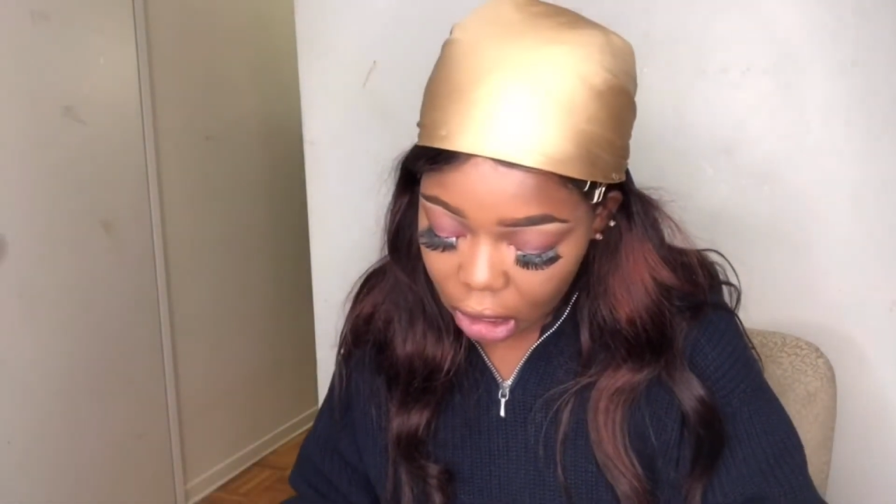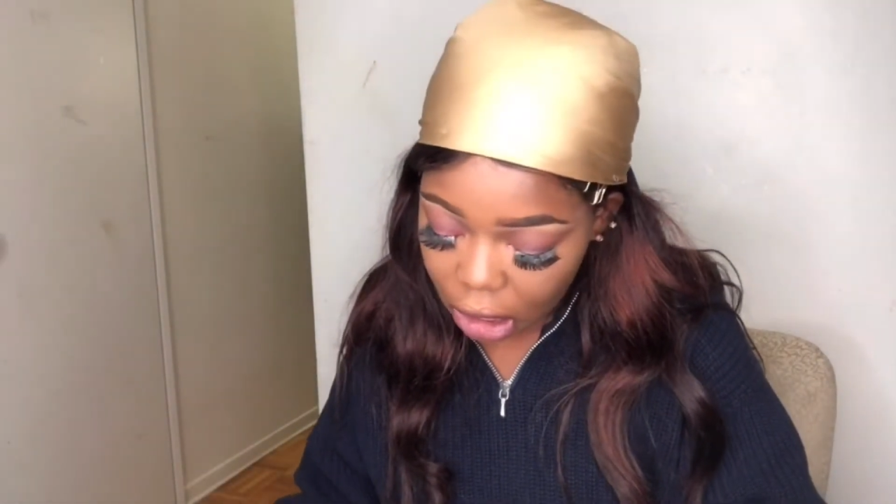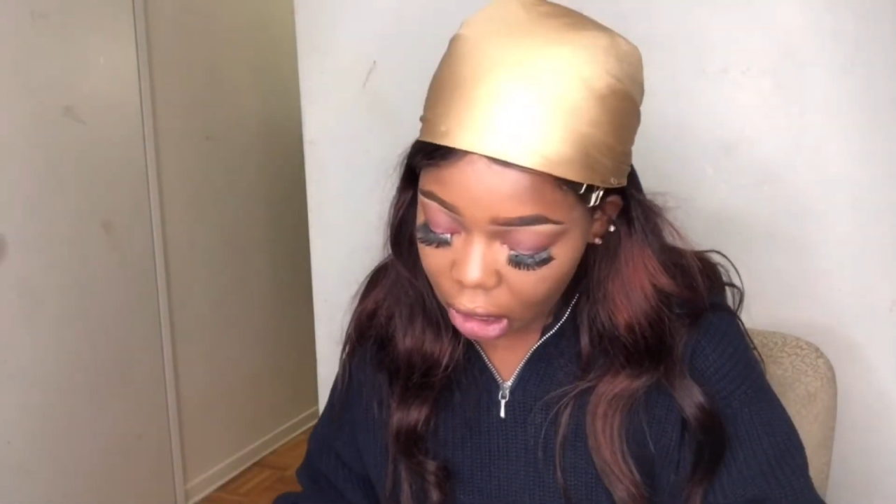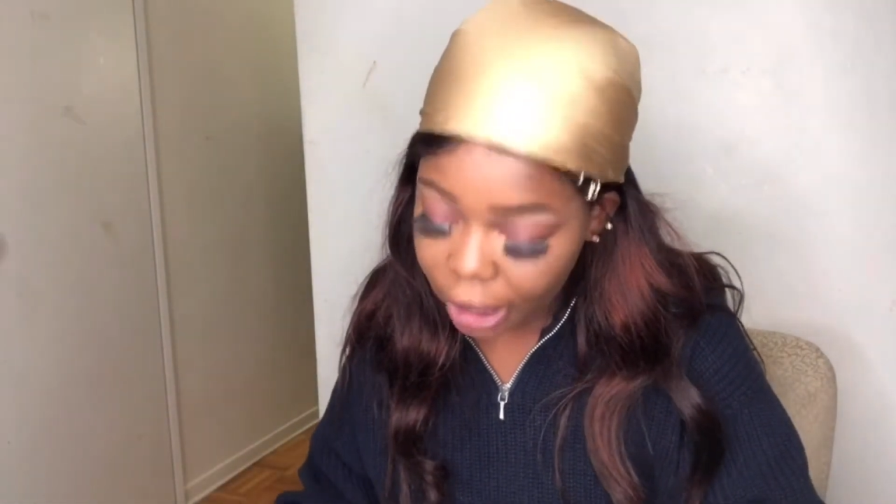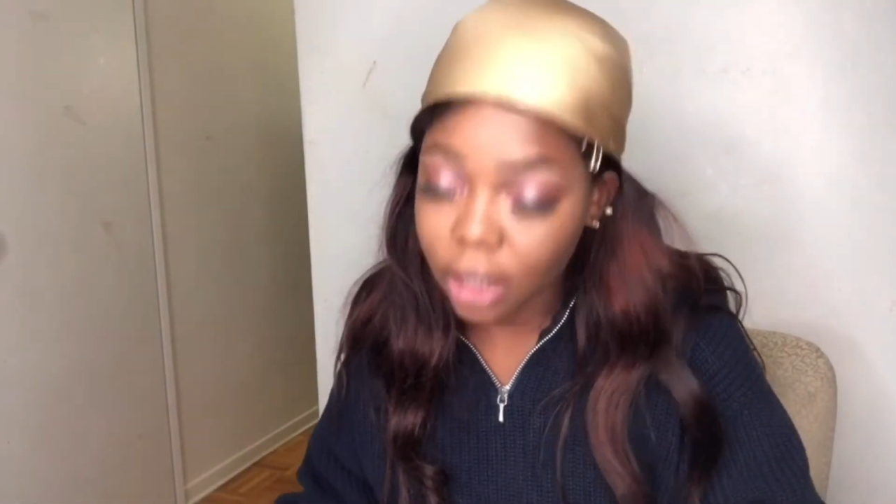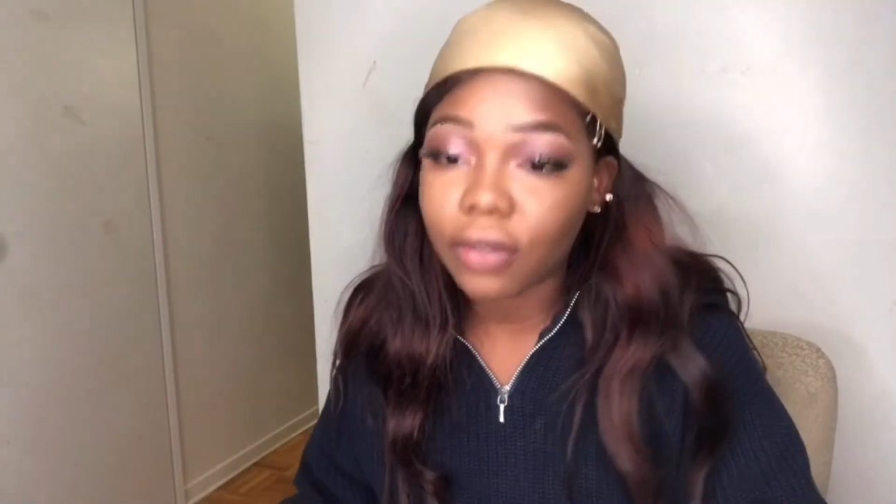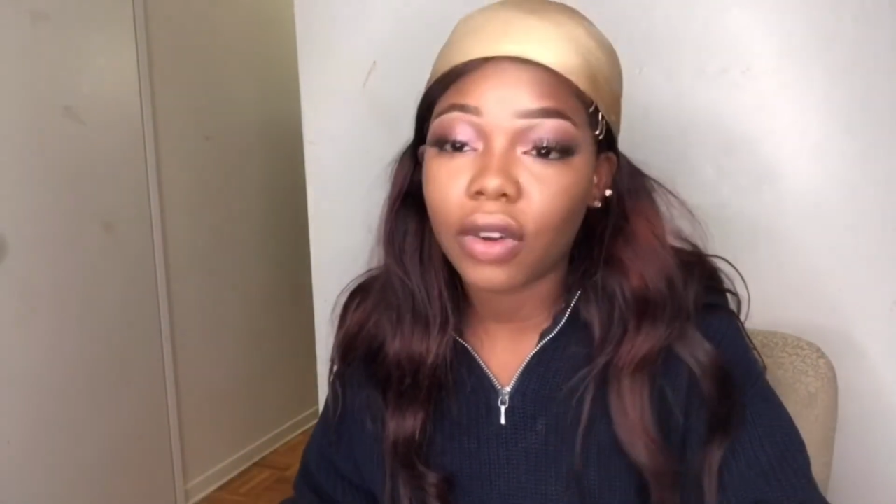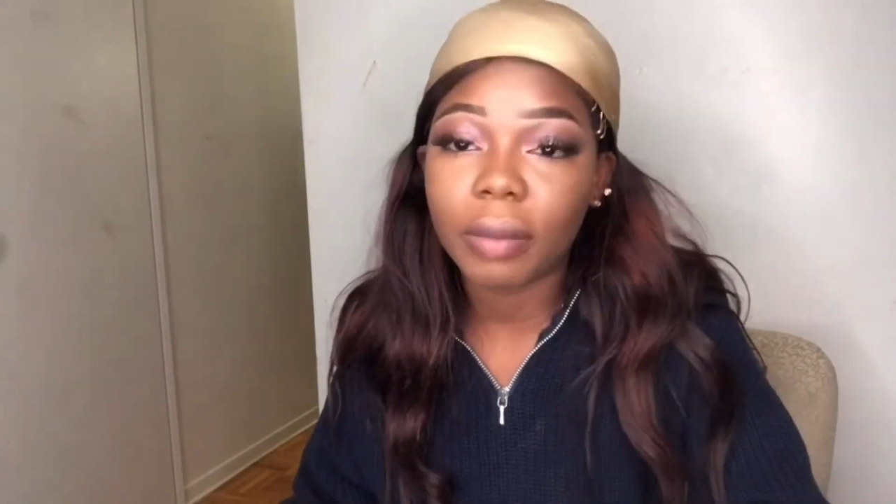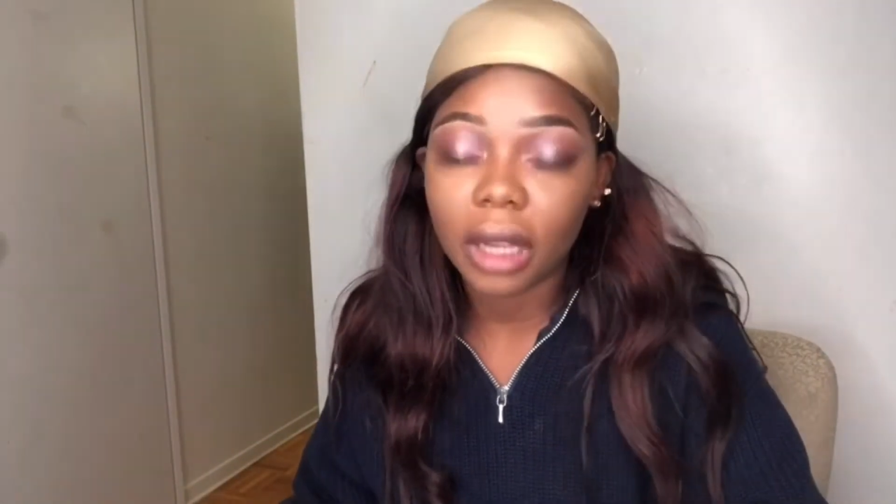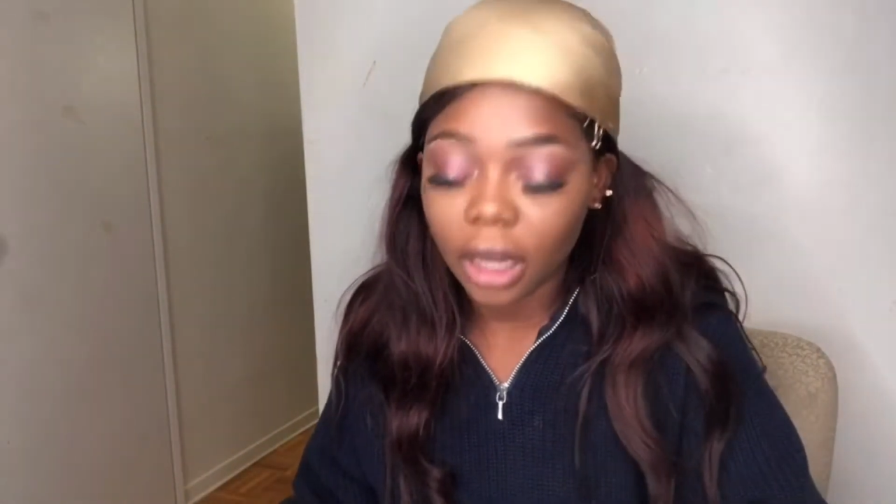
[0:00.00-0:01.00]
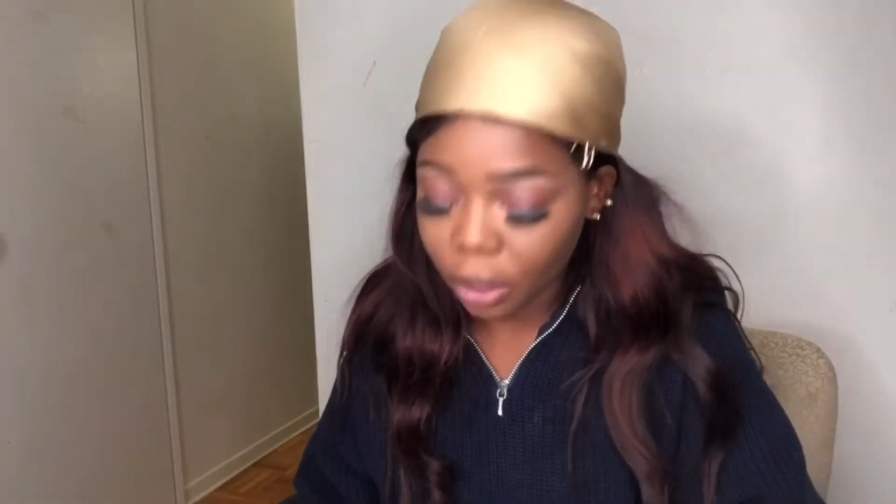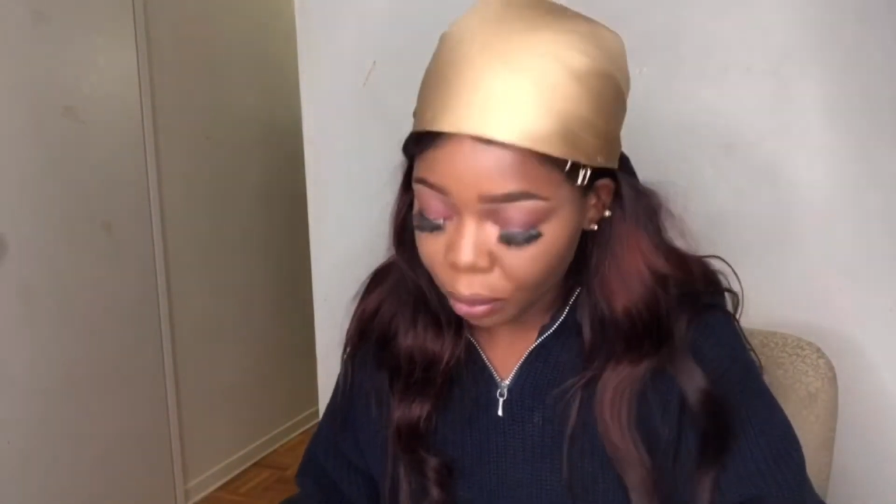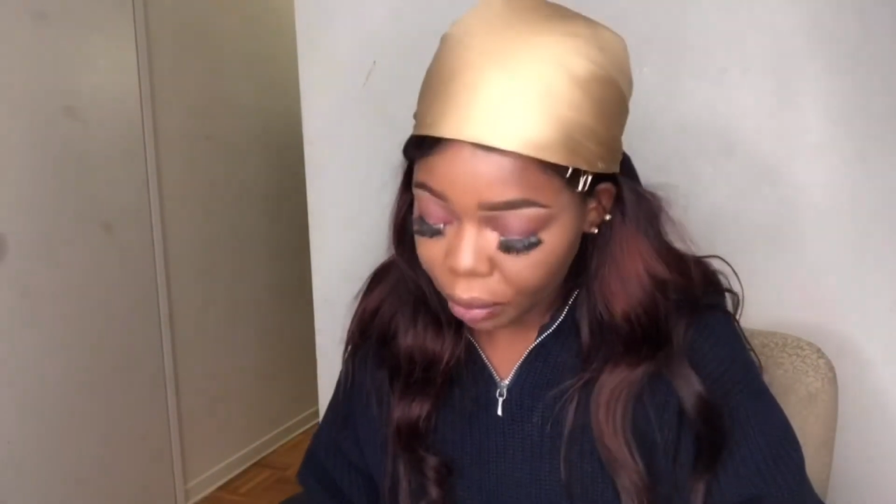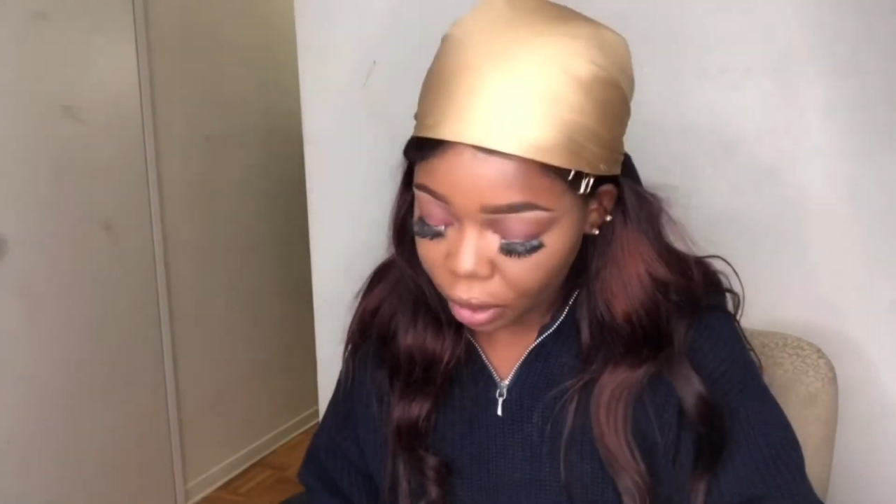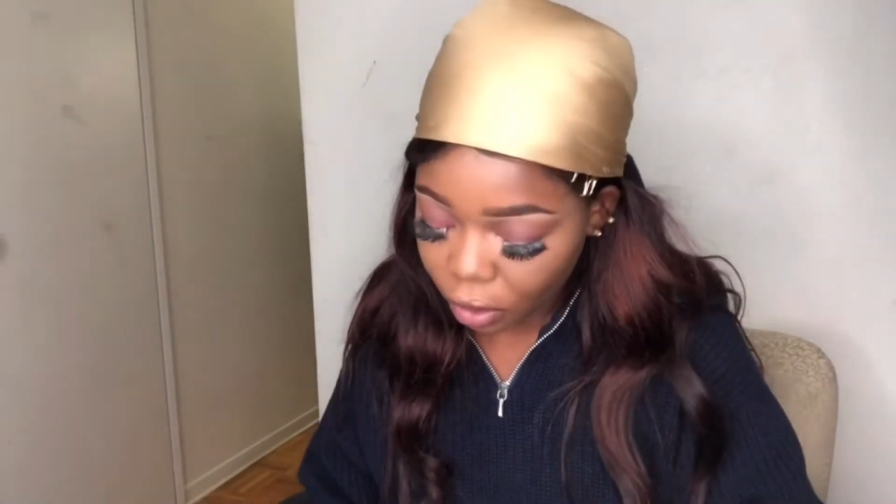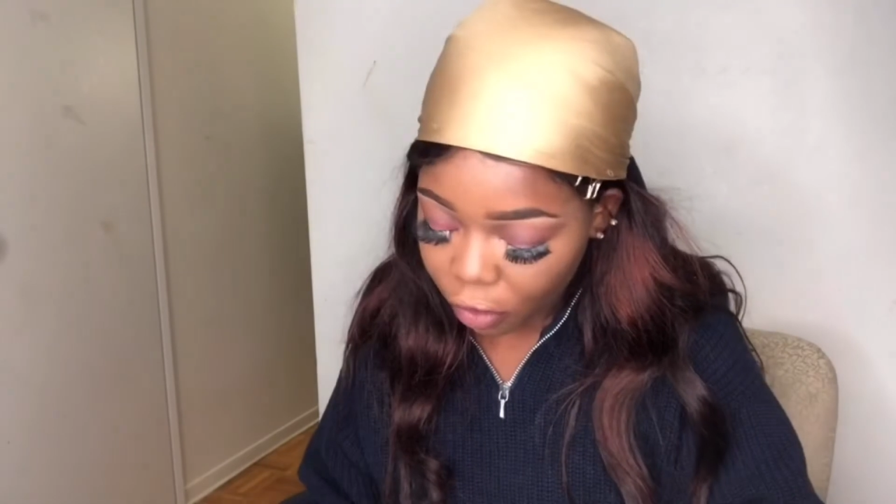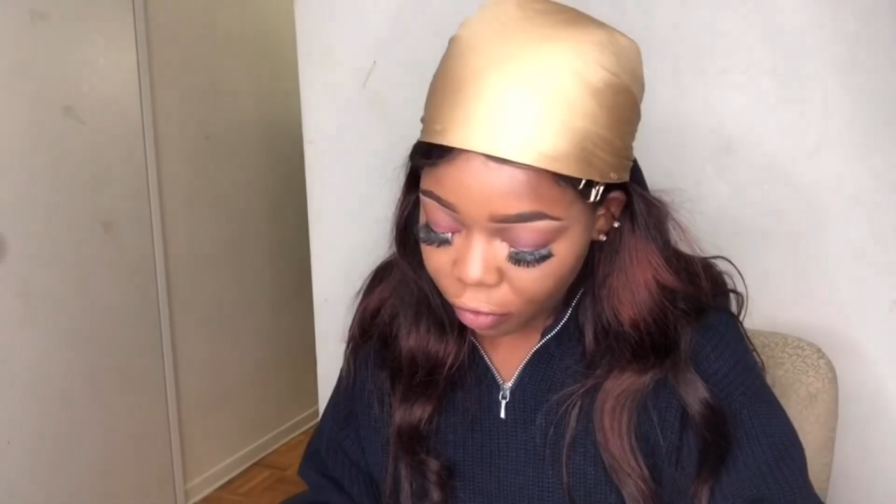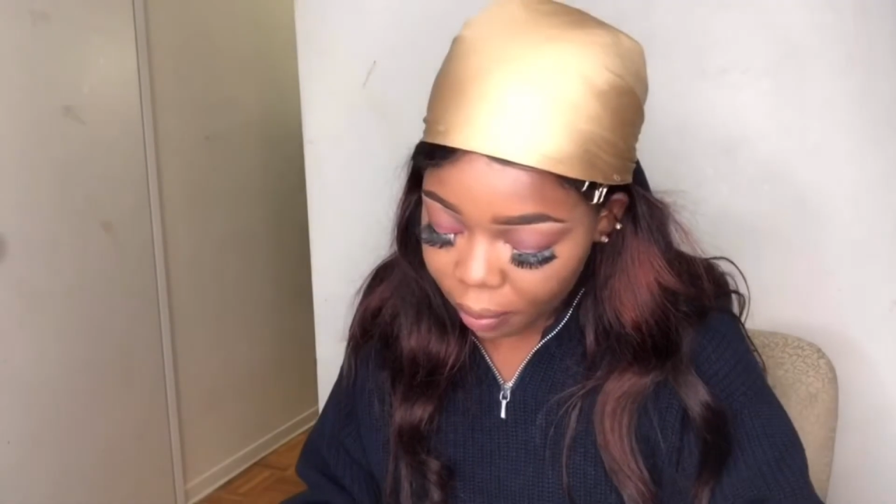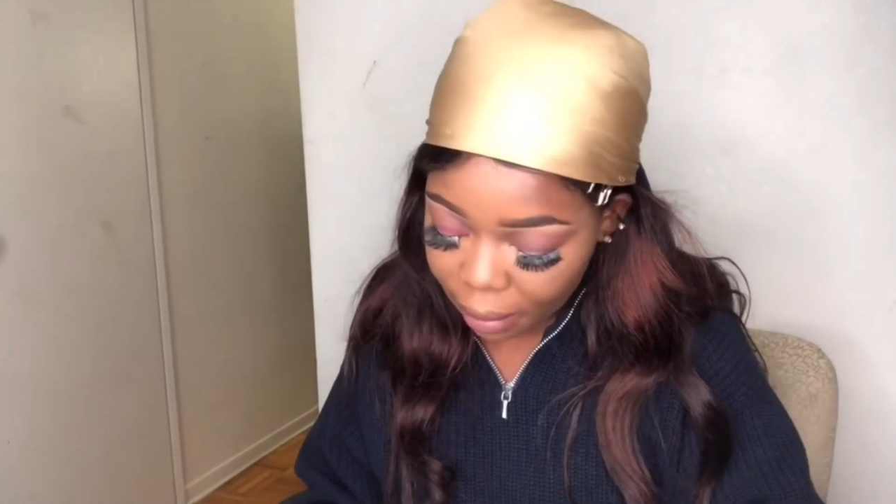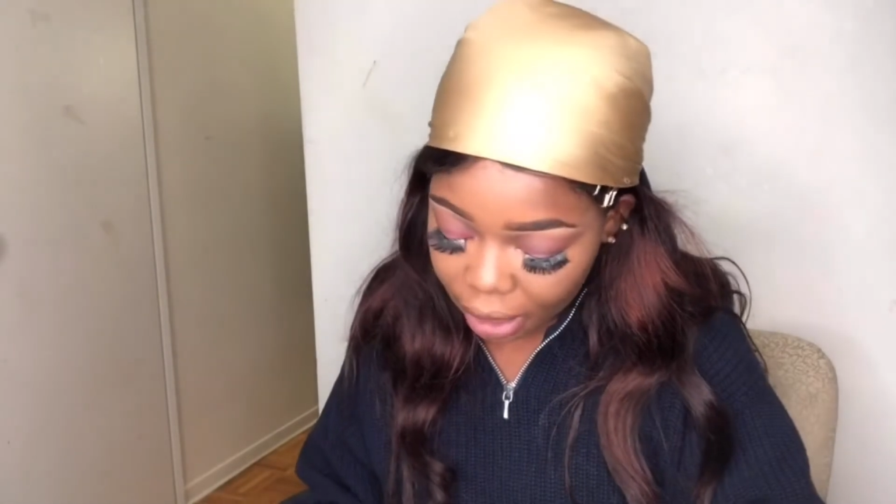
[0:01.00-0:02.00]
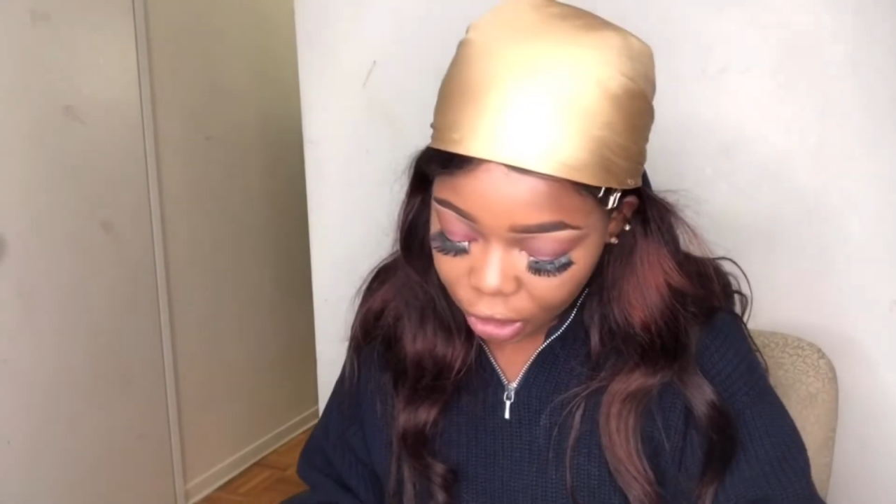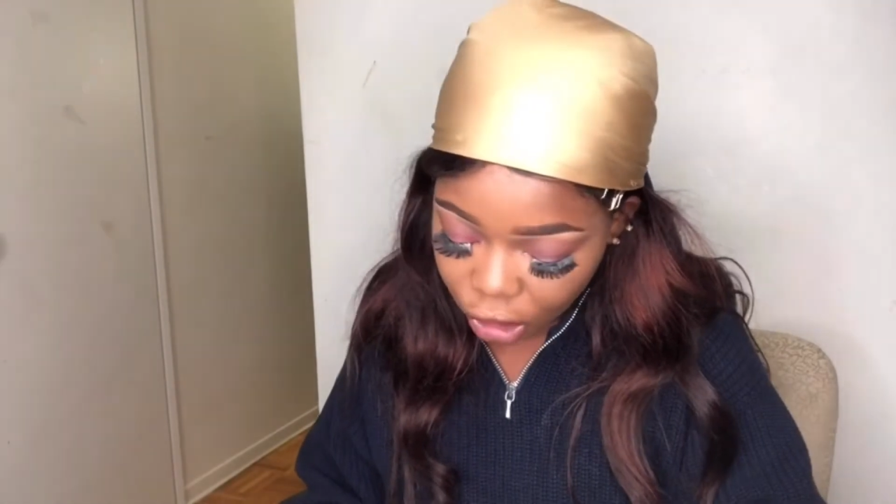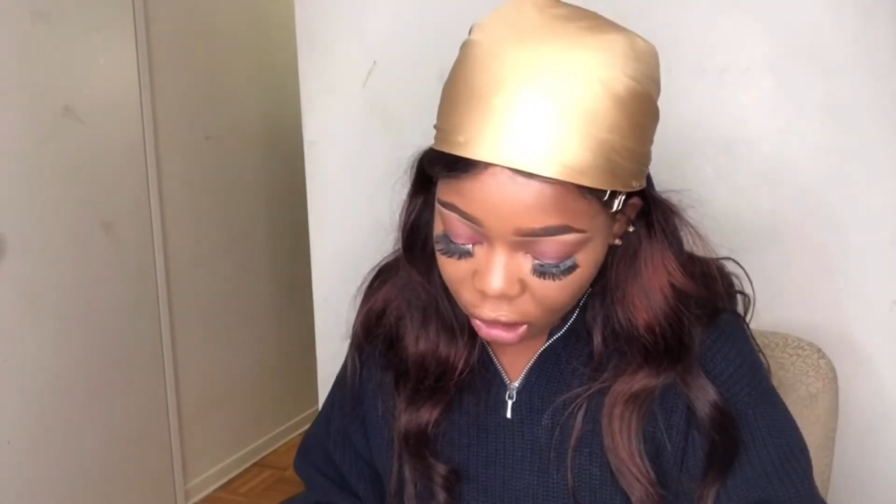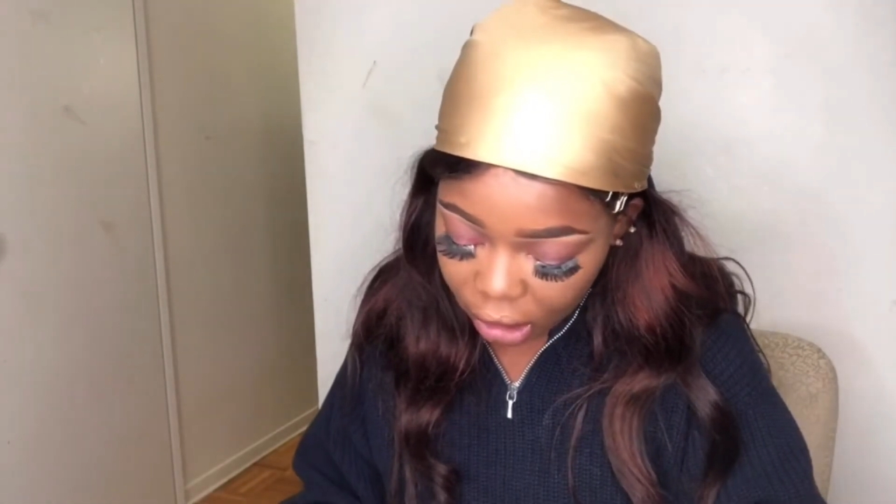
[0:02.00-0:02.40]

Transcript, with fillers: let's form a little bit of magic